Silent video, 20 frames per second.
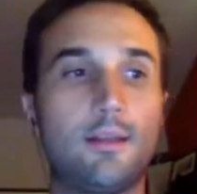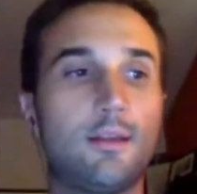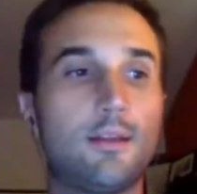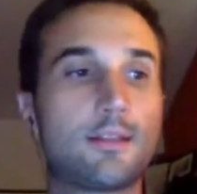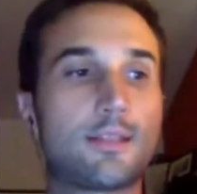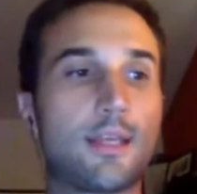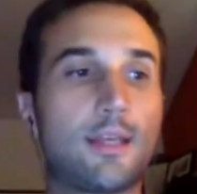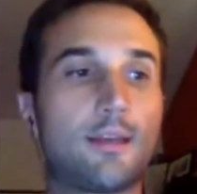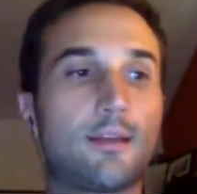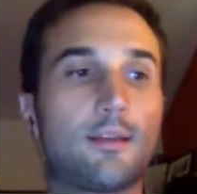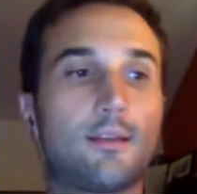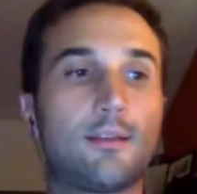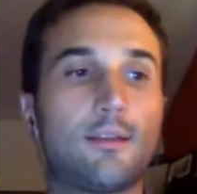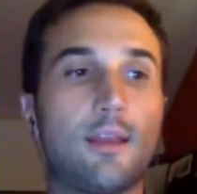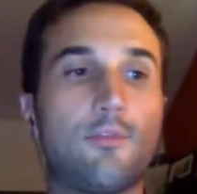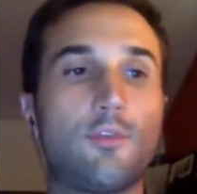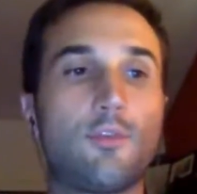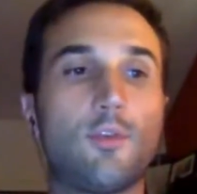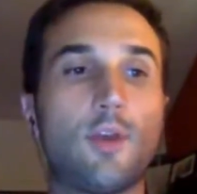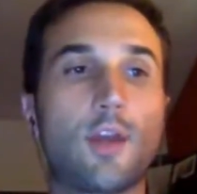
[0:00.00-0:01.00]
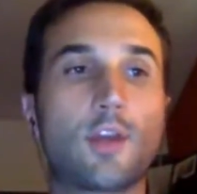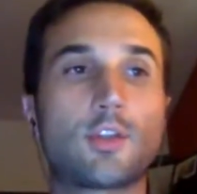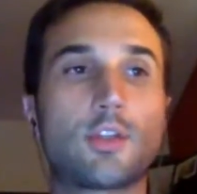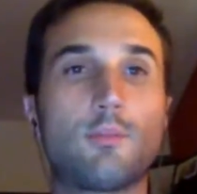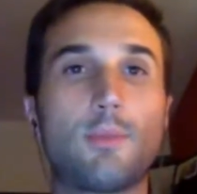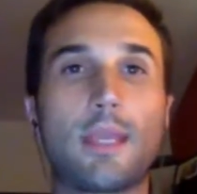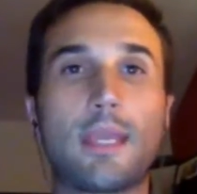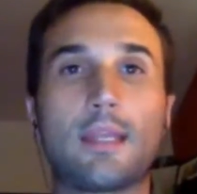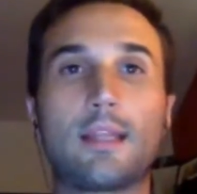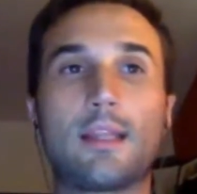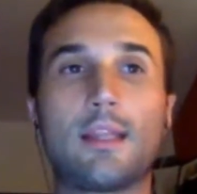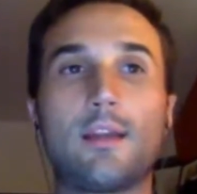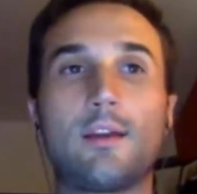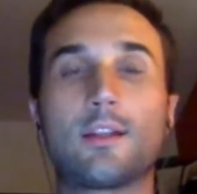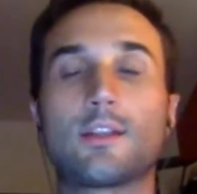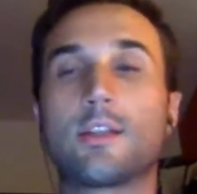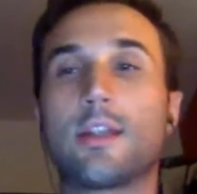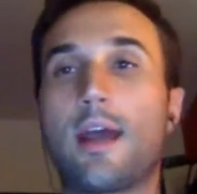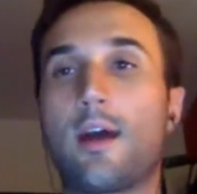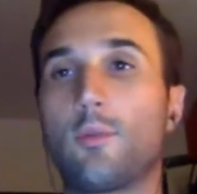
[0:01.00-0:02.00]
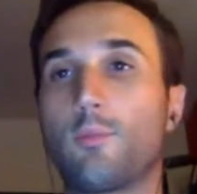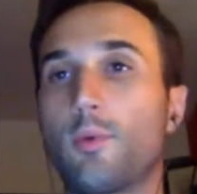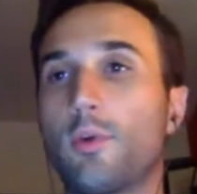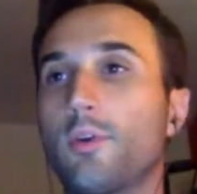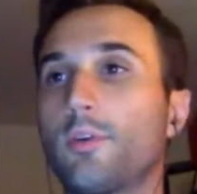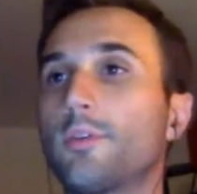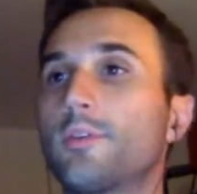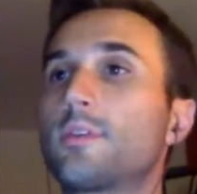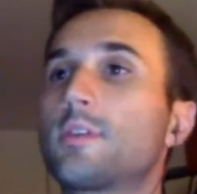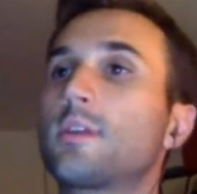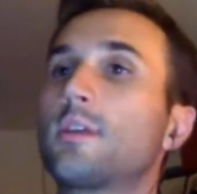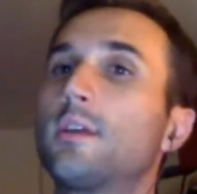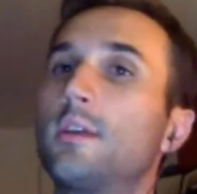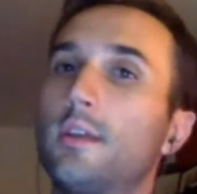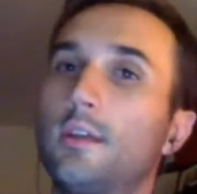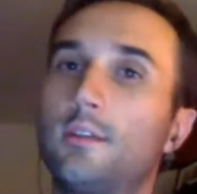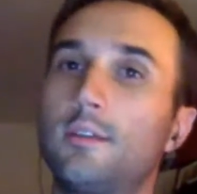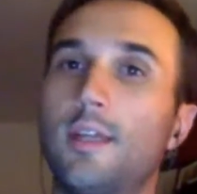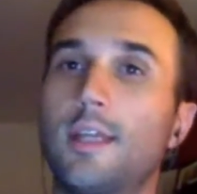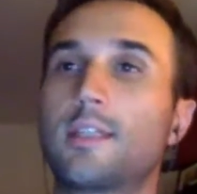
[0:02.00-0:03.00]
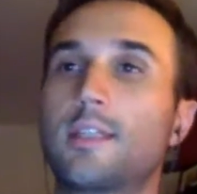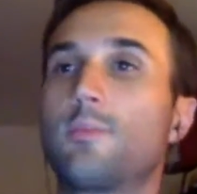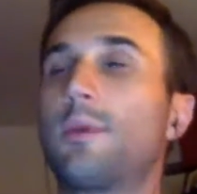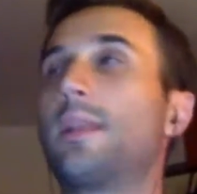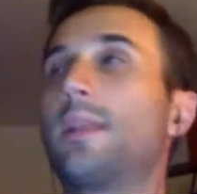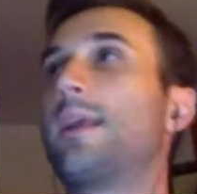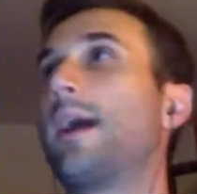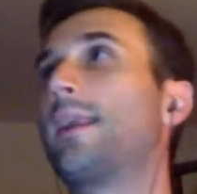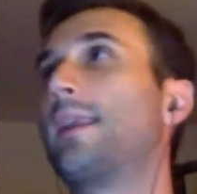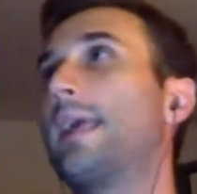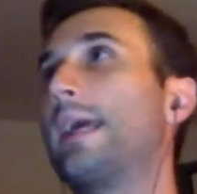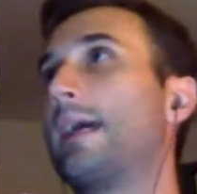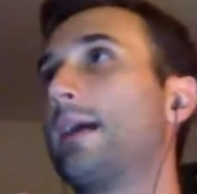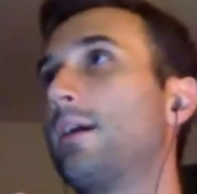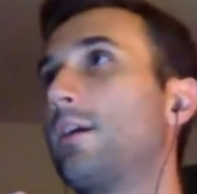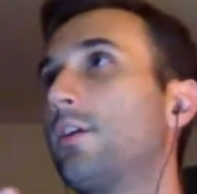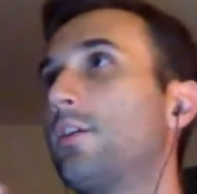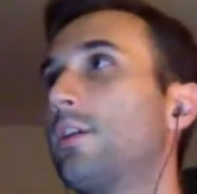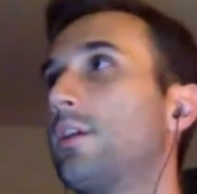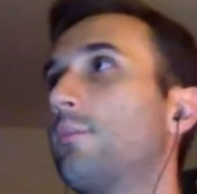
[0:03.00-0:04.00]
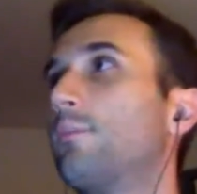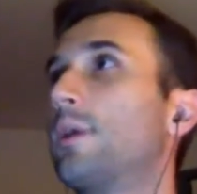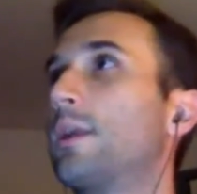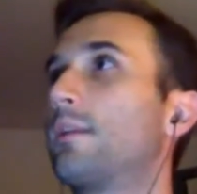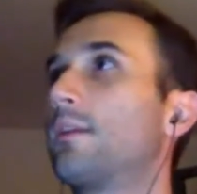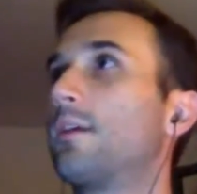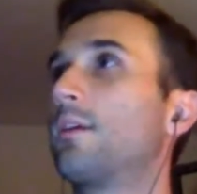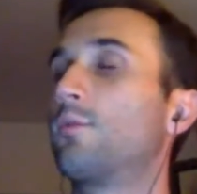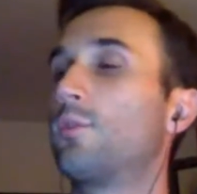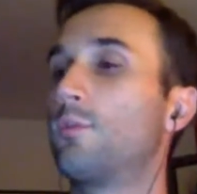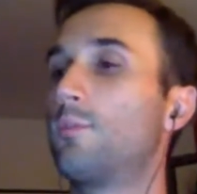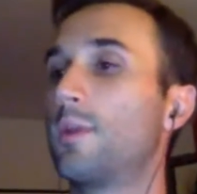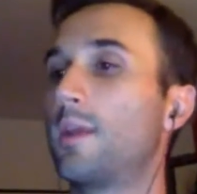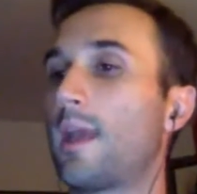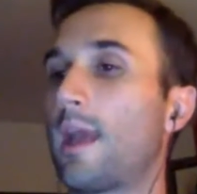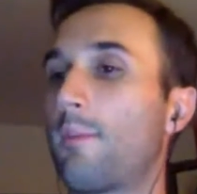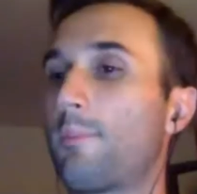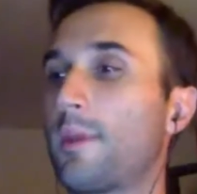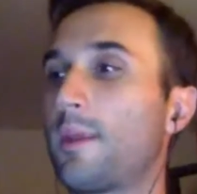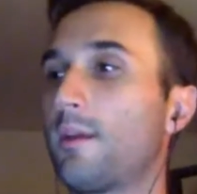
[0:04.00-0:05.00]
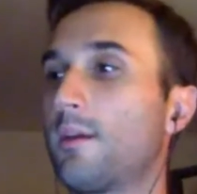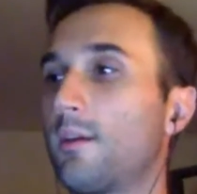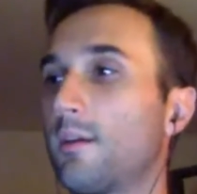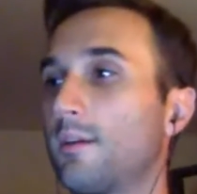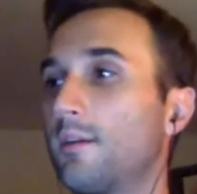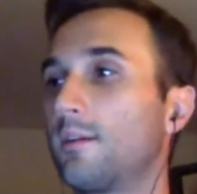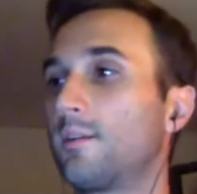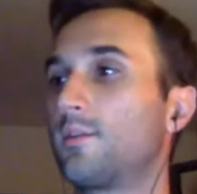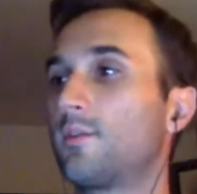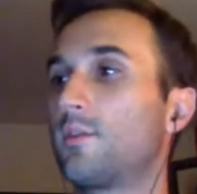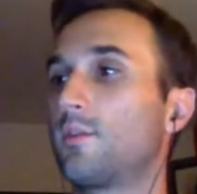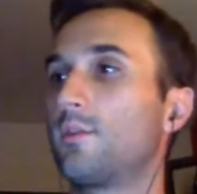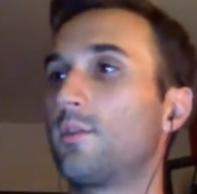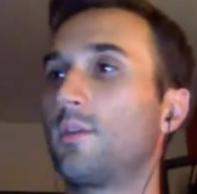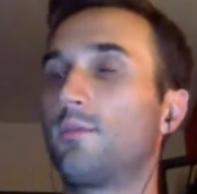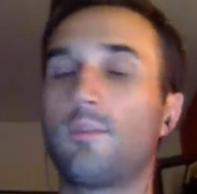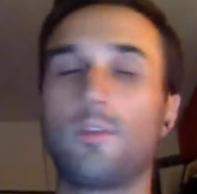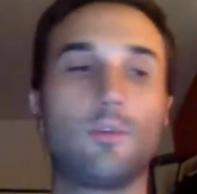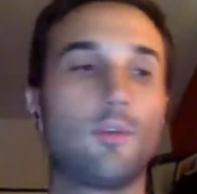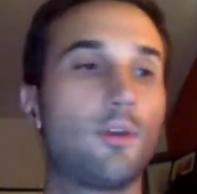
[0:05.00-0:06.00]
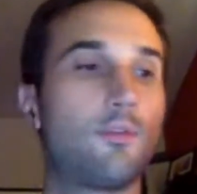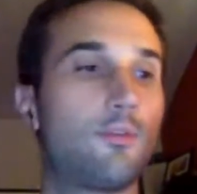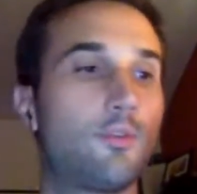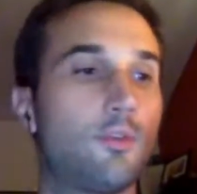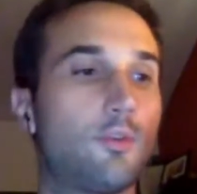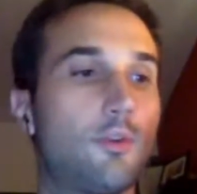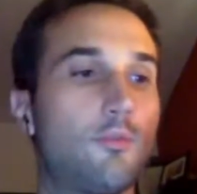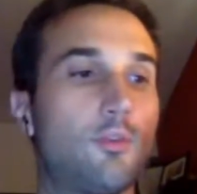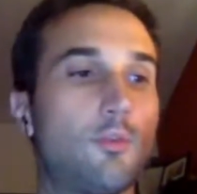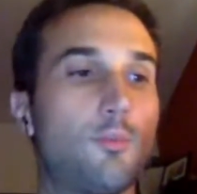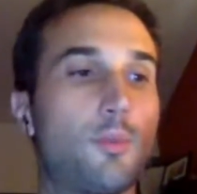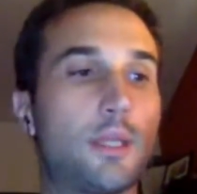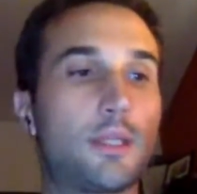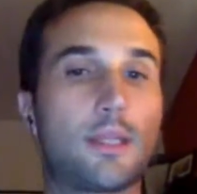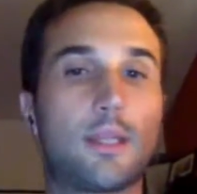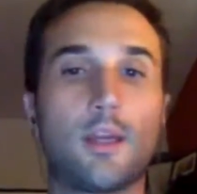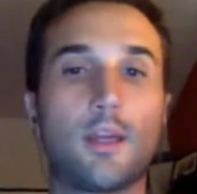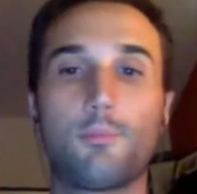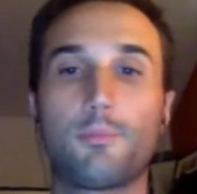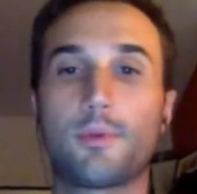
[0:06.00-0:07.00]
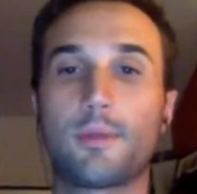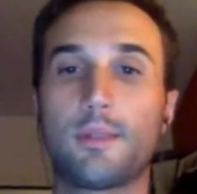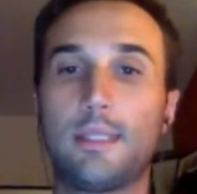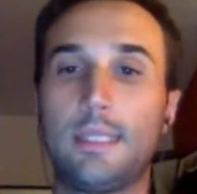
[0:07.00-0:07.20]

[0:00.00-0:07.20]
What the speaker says: It's like, if you actually make it clear it's an outpost, it's a bit died down, but would be happy if you picked it up.